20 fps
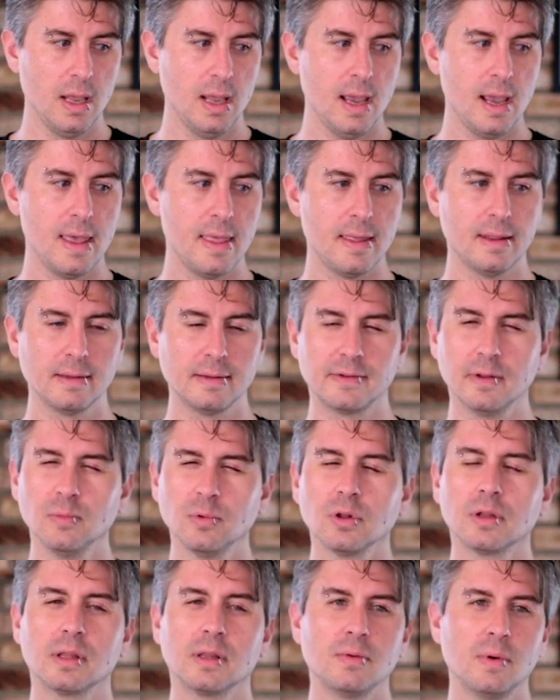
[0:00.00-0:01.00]
And then
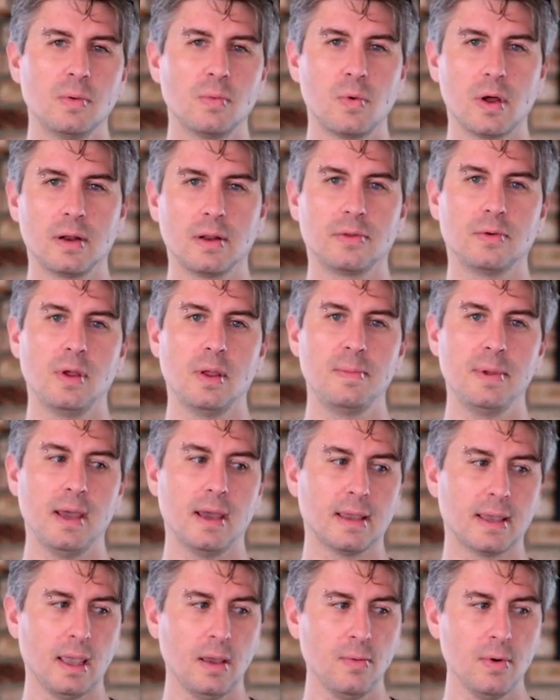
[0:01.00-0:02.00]
similarly, we run it through
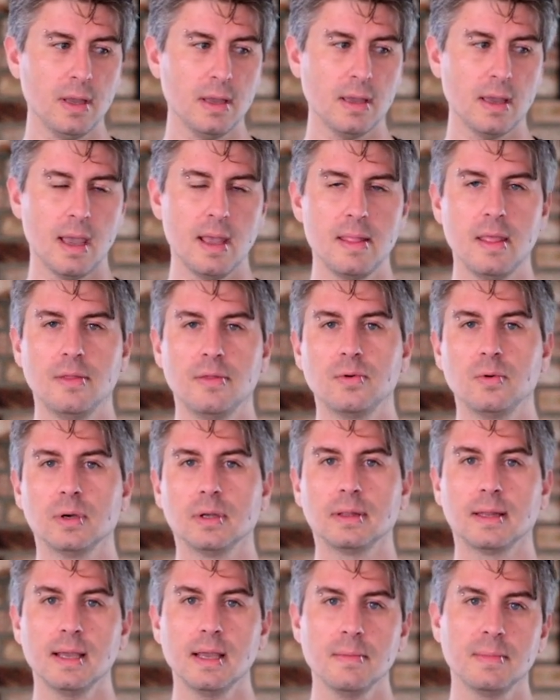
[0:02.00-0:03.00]
API Gateway and then through a
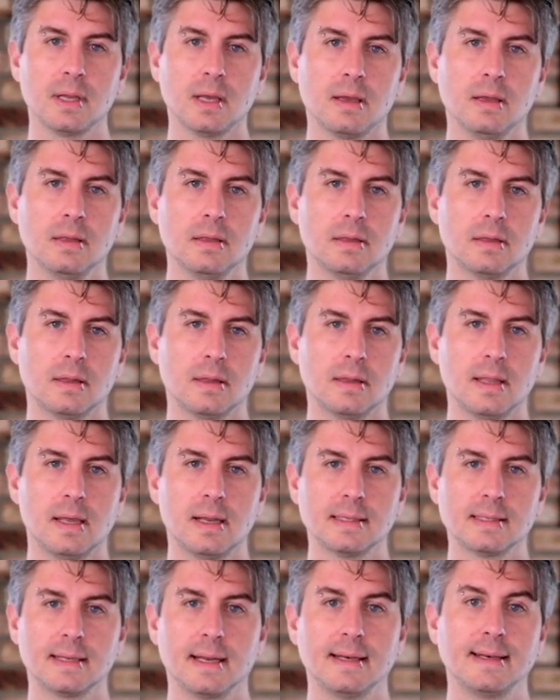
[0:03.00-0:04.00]
Lambda that
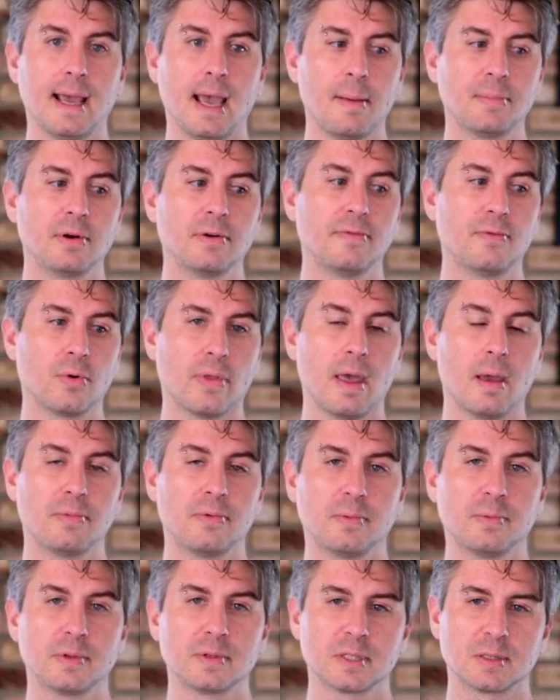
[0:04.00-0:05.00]
is an adapter for that
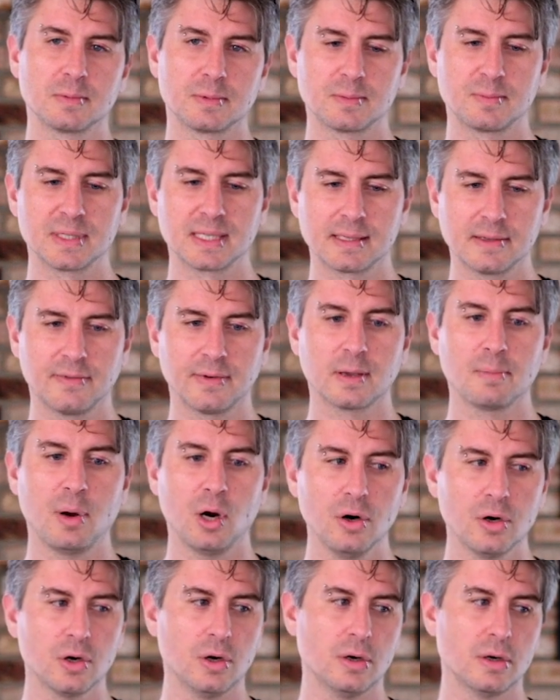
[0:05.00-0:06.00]
specific
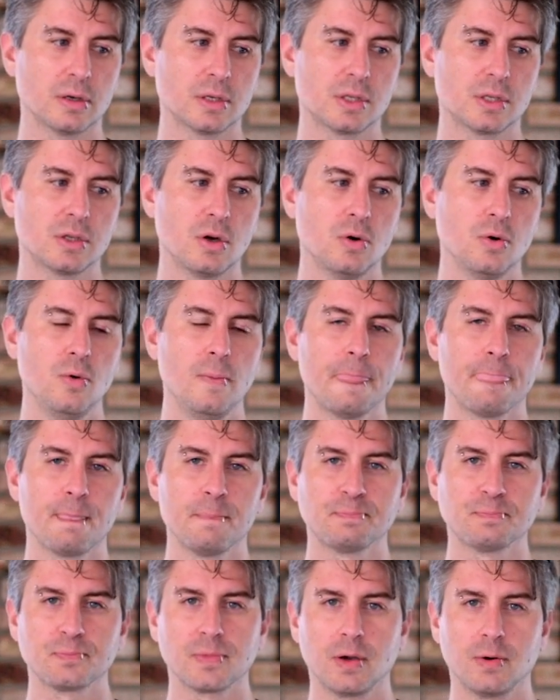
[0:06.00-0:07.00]
partner. So
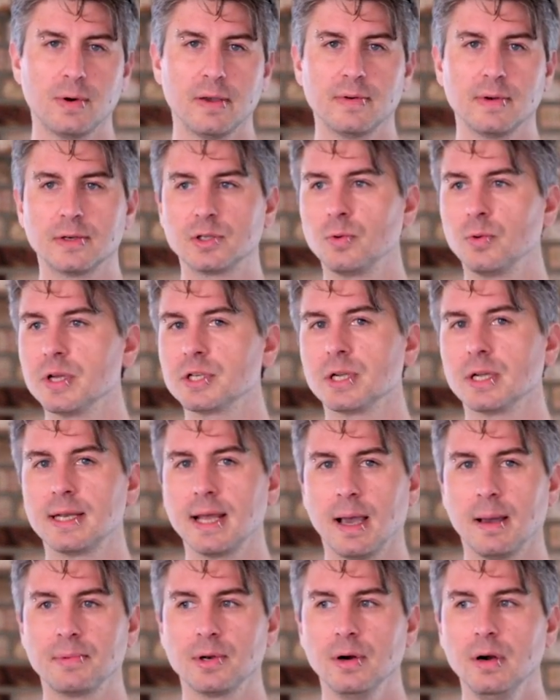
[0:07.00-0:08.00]
we have a Twitch
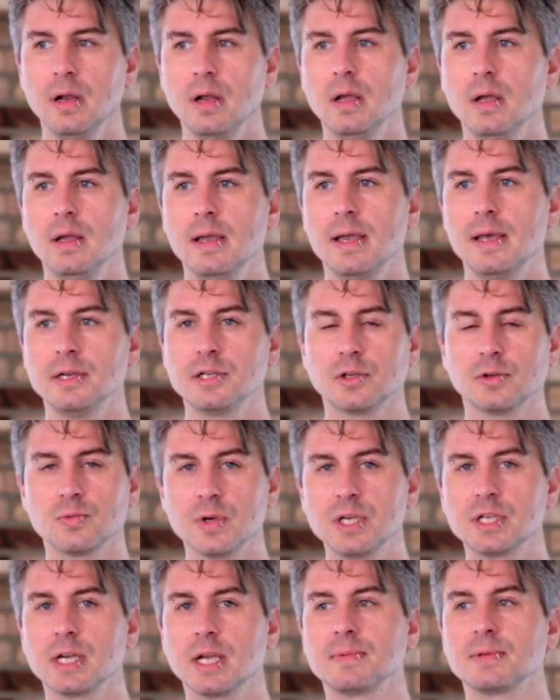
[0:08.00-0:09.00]
adapter and it just
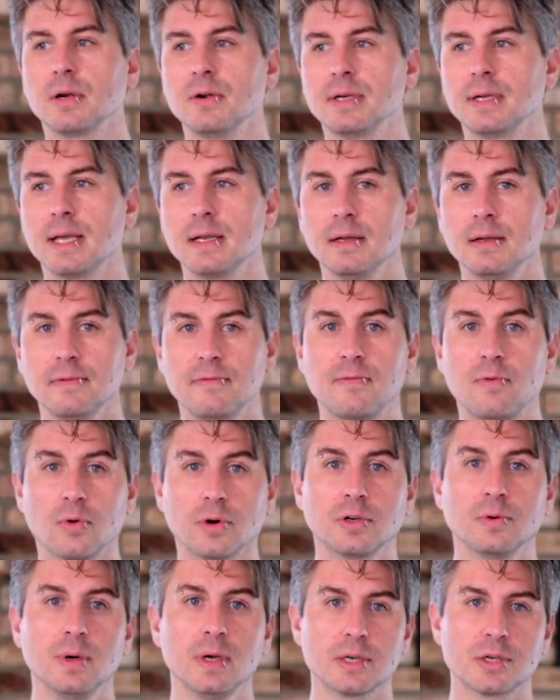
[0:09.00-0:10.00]
reshapes our data for
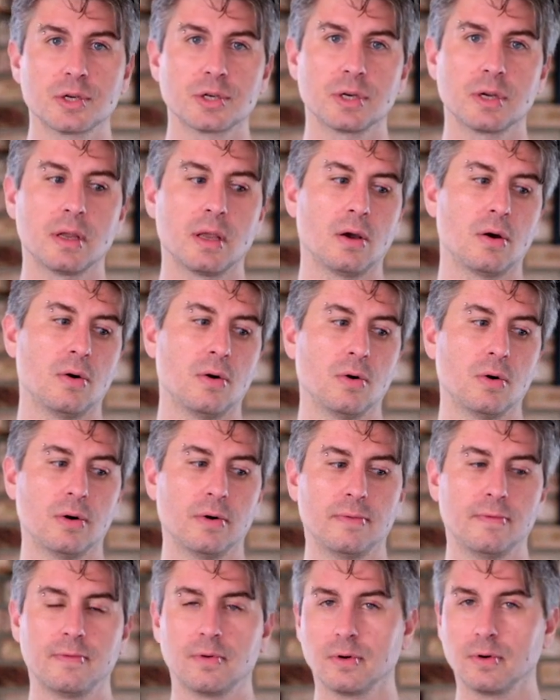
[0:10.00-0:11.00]
Twitch
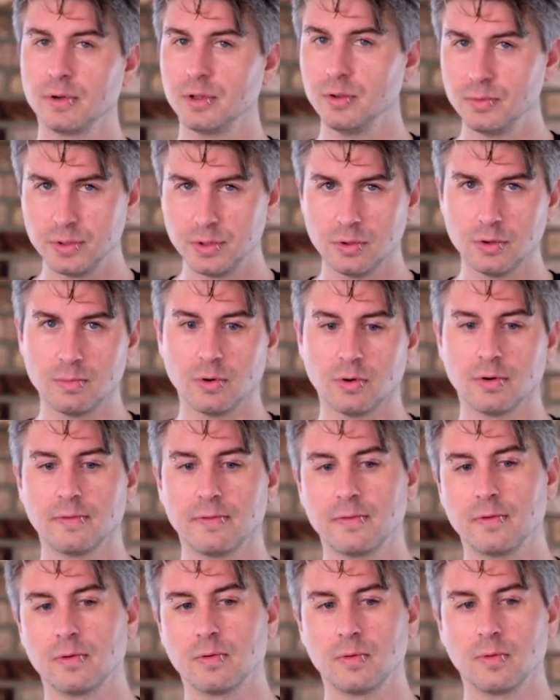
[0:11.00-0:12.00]
or for YouTube or
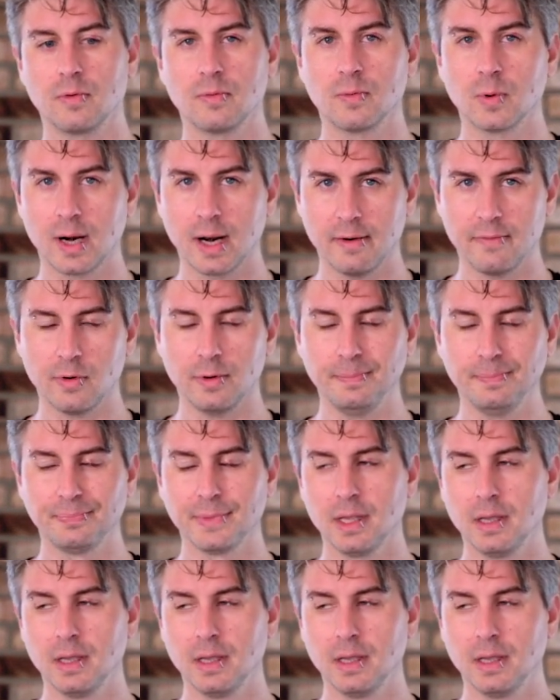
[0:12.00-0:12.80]
for whatever.